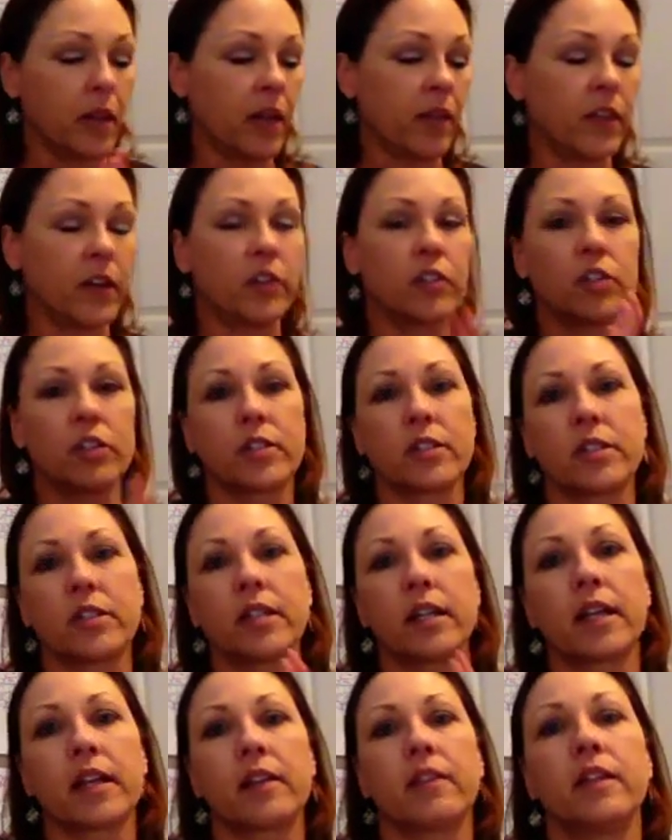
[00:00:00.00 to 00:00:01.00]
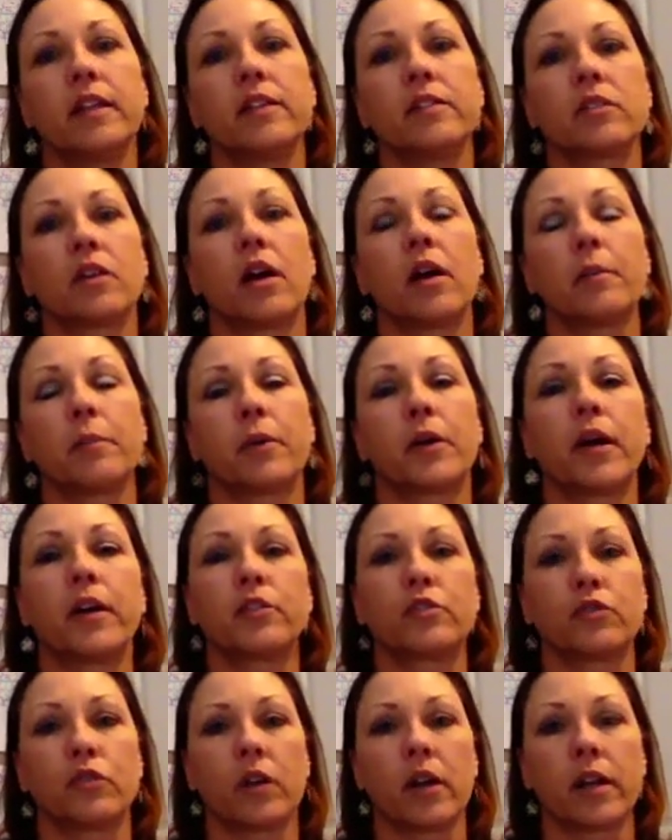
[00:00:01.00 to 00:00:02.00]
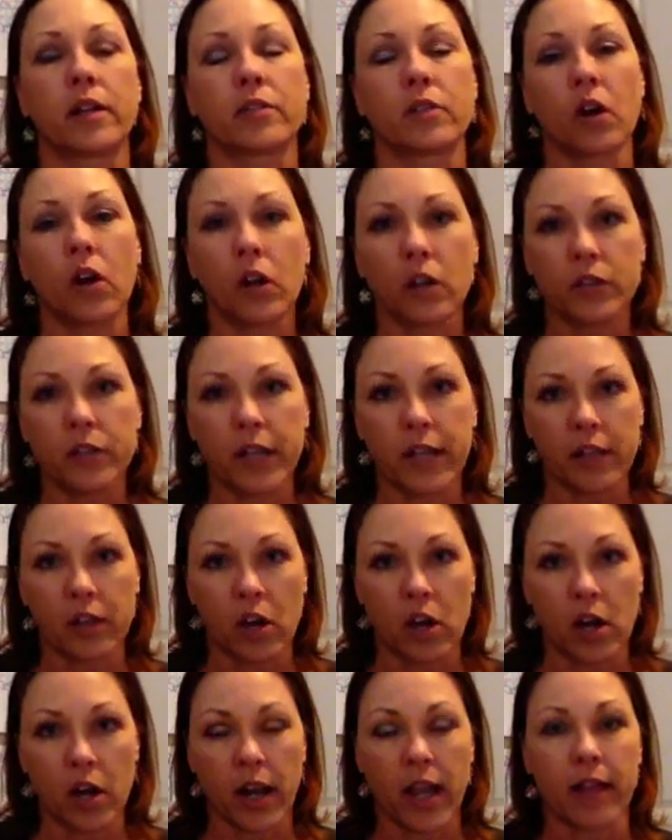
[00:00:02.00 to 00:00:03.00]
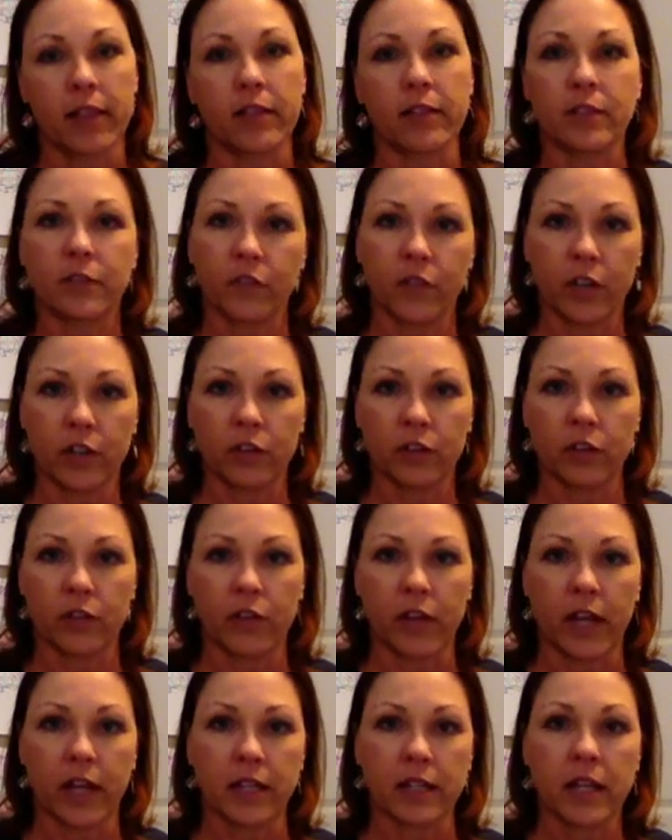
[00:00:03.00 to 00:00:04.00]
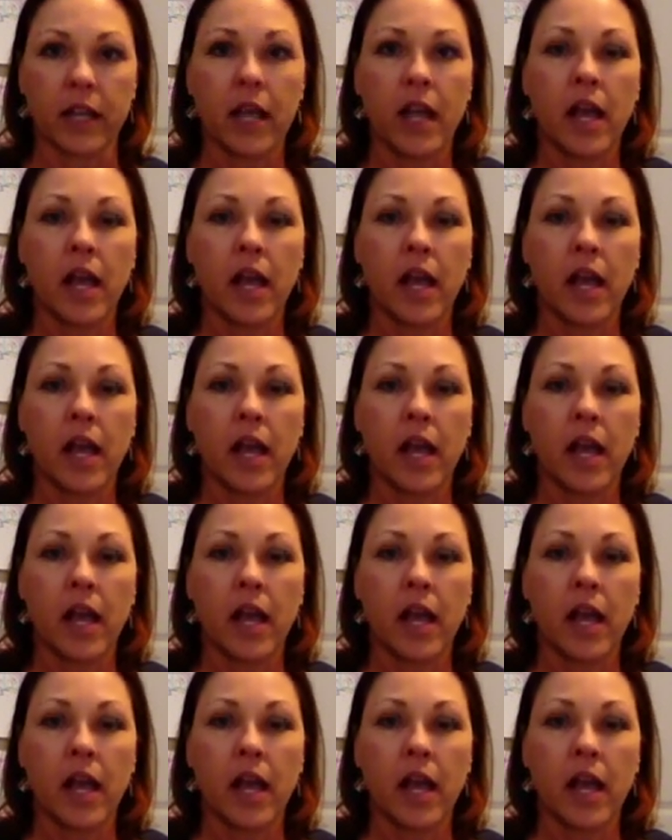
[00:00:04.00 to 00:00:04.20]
And they're just sticking these on prize drawings all day long at this vendor event.